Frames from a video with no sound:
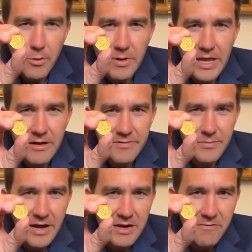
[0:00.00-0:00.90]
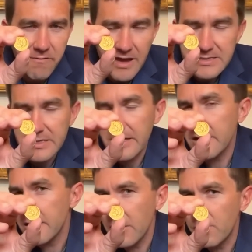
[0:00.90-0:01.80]
we have him kind of
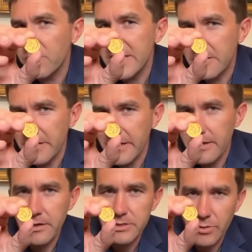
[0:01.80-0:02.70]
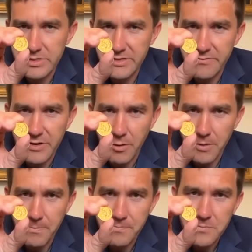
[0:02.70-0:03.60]
facing obliquely towards the viewer.